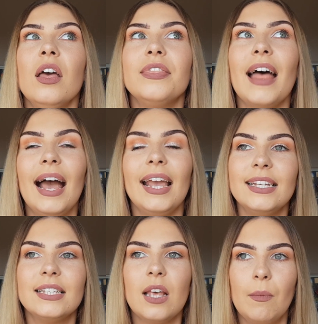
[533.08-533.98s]
that
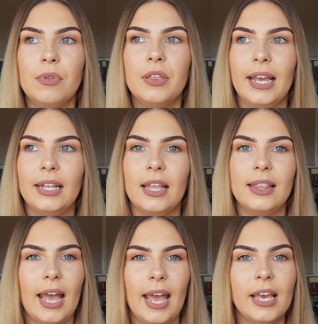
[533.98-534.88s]
is something that
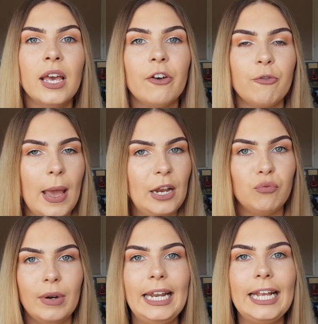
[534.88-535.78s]
they have made
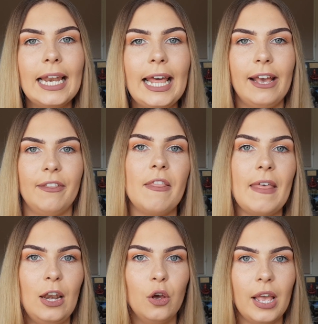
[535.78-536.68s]
really clear that
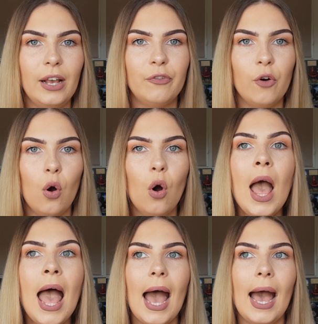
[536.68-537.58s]
they're looking for,
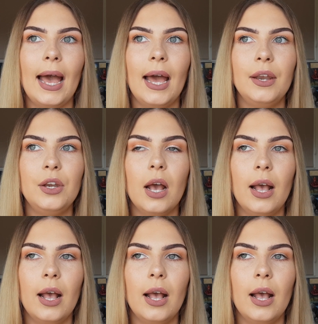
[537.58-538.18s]
and